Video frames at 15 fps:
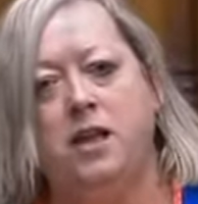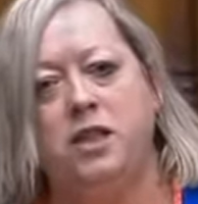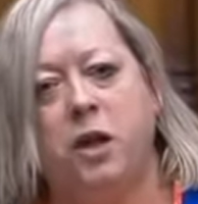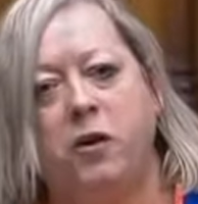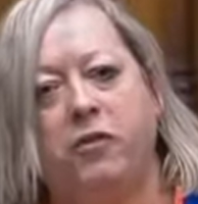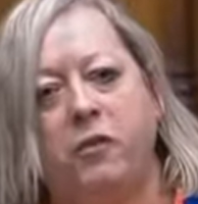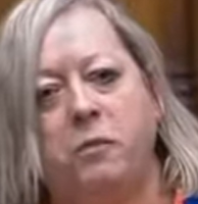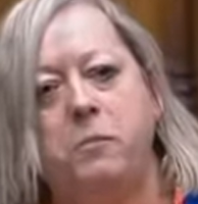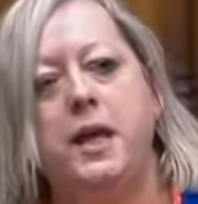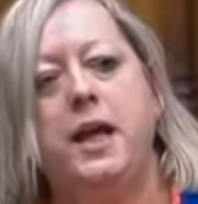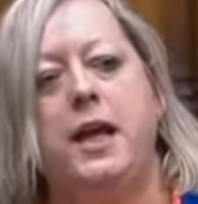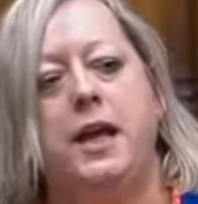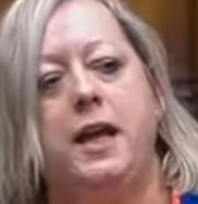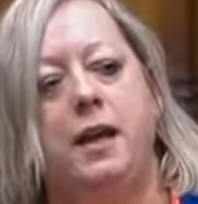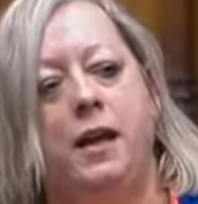So for
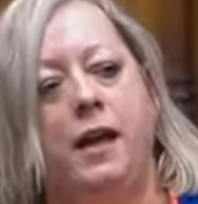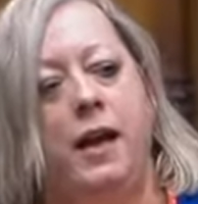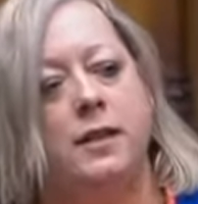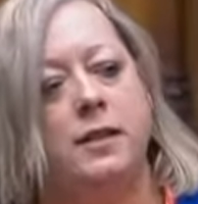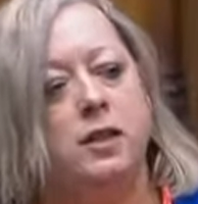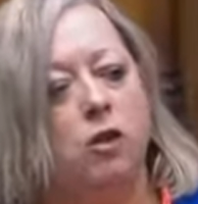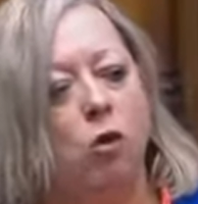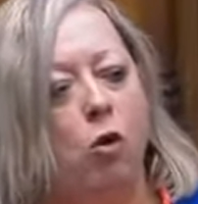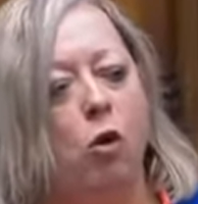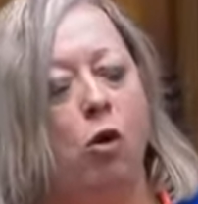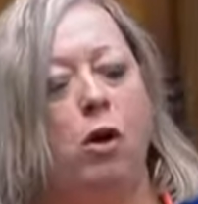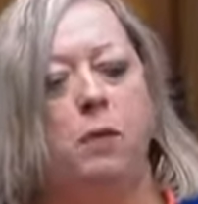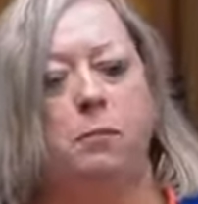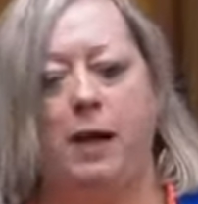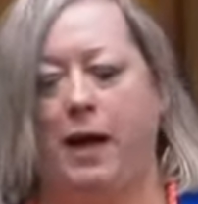me, it is
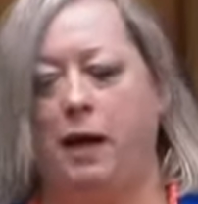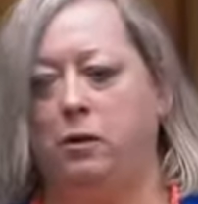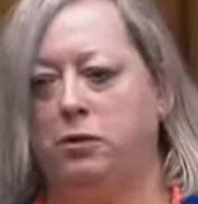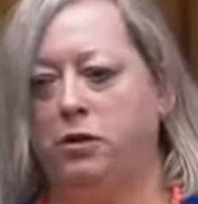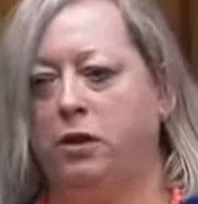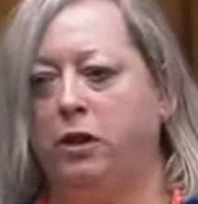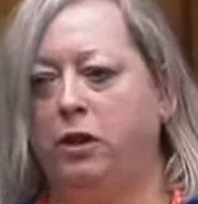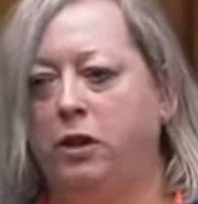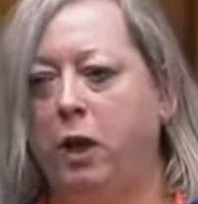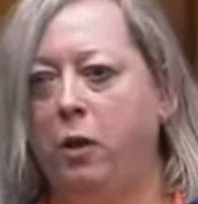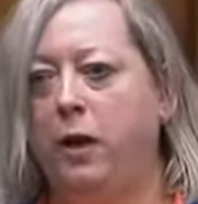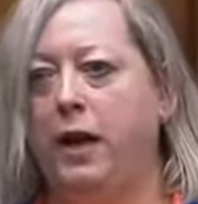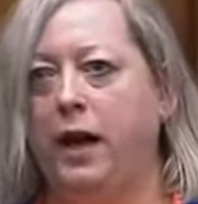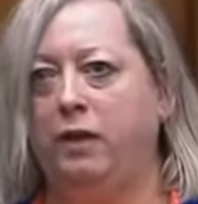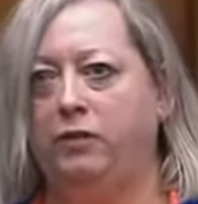all about
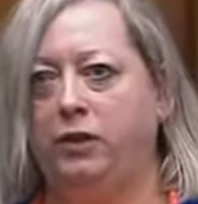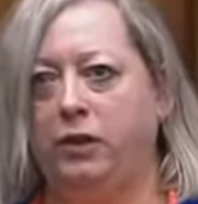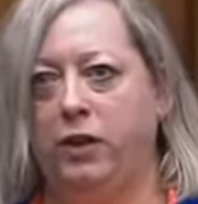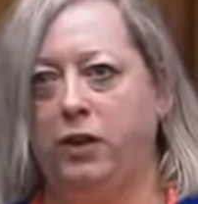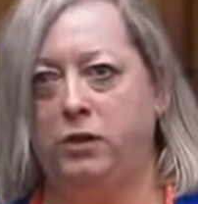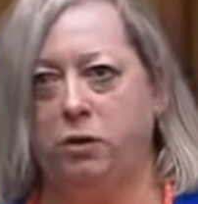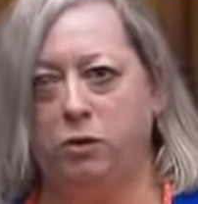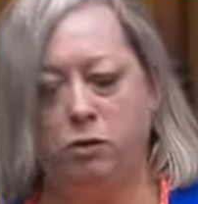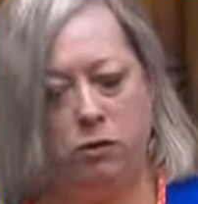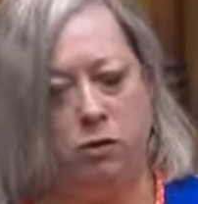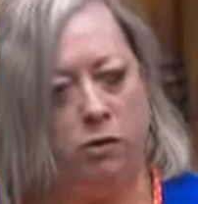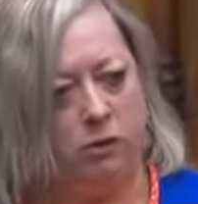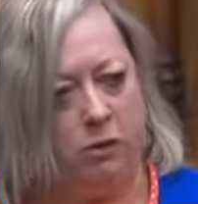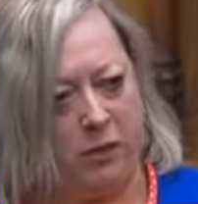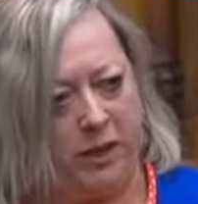going after those
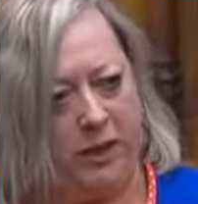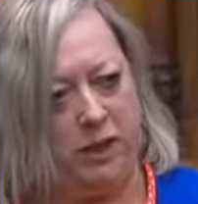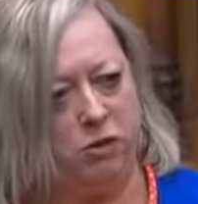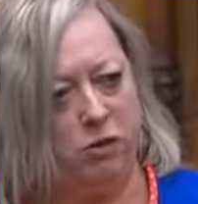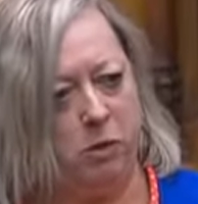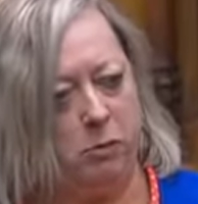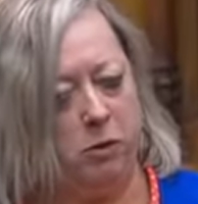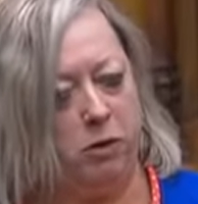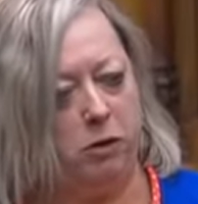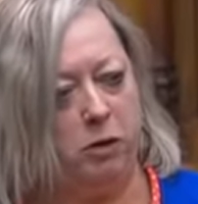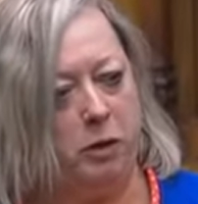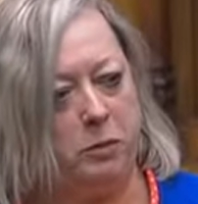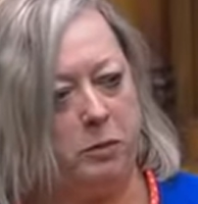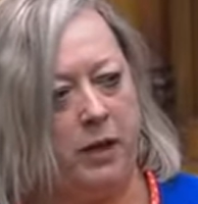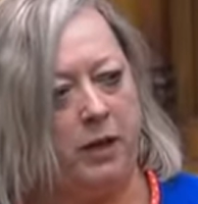organised criminal
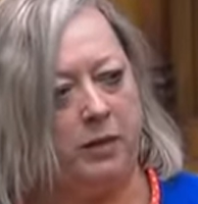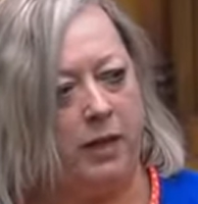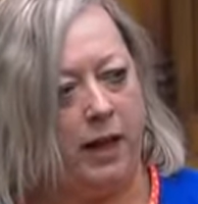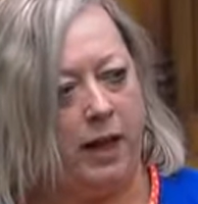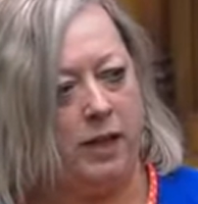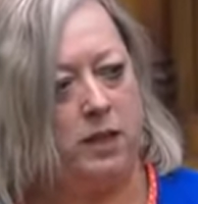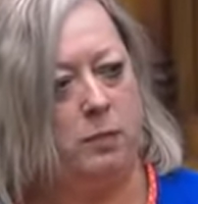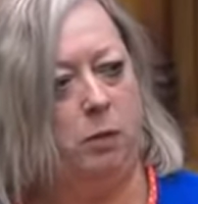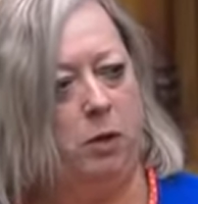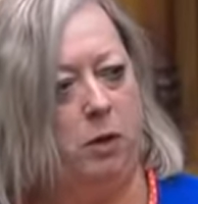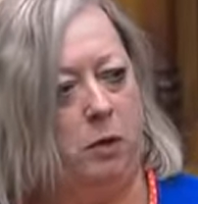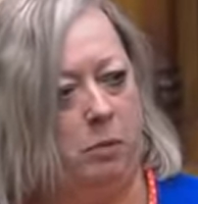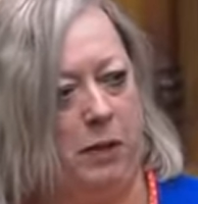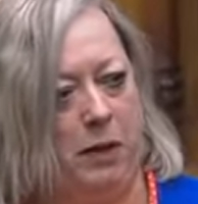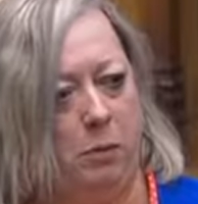groups that
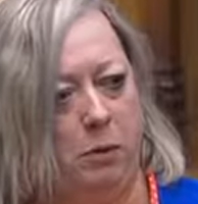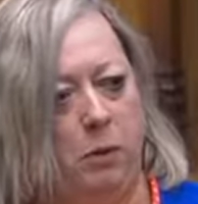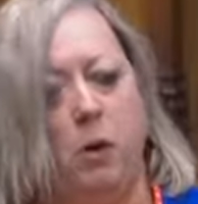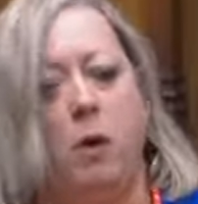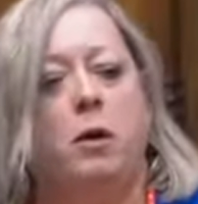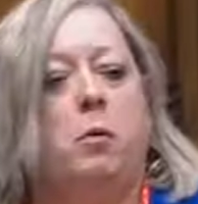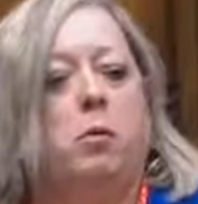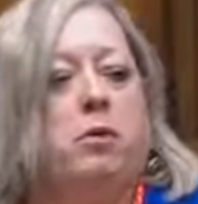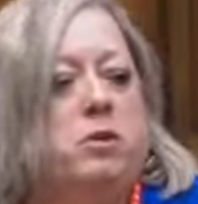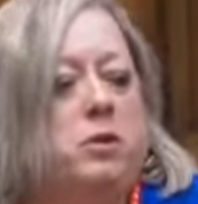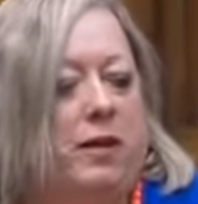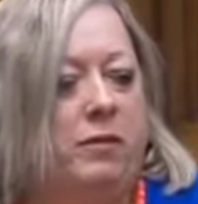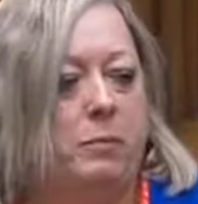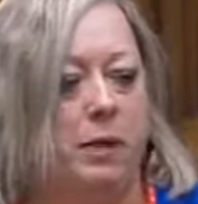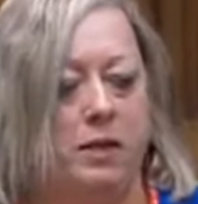exploit people who only want to
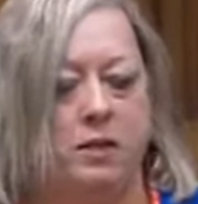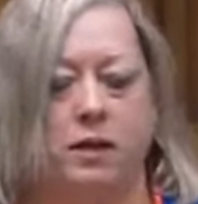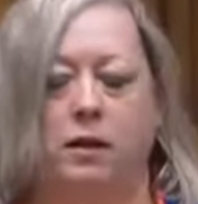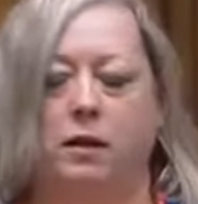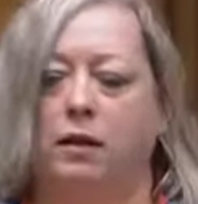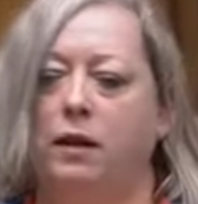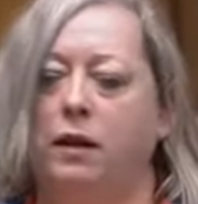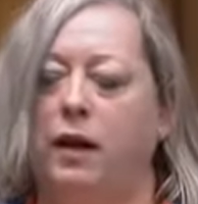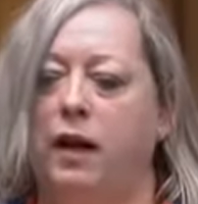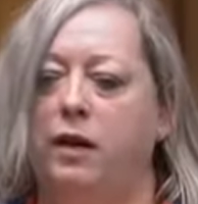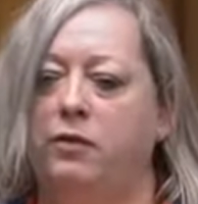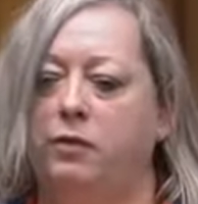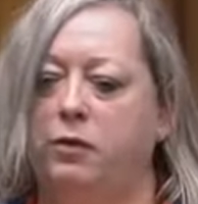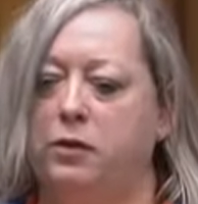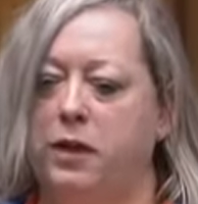have a better
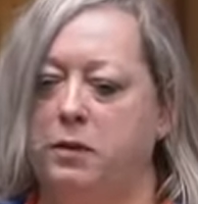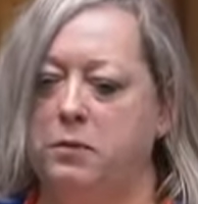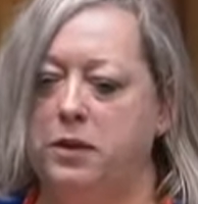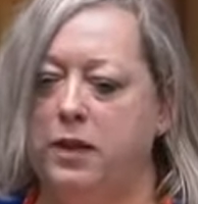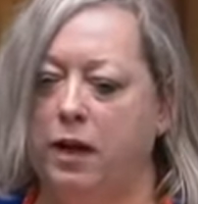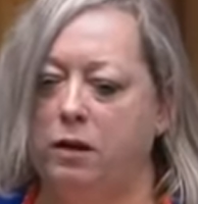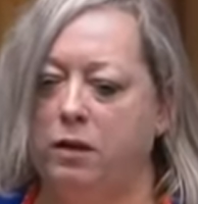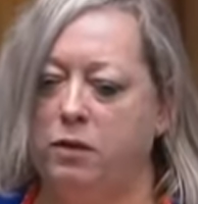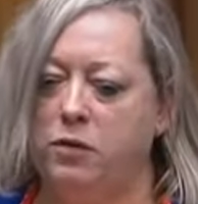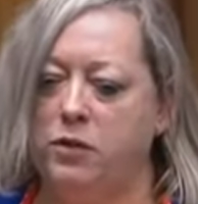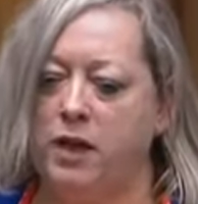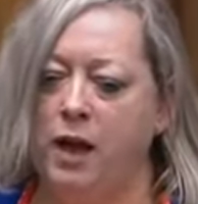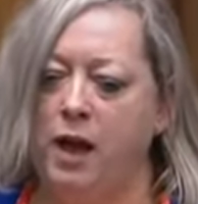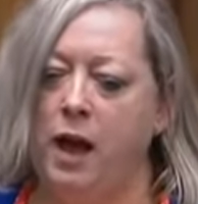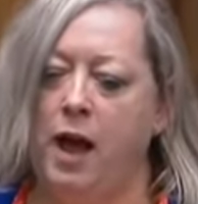life for themselves.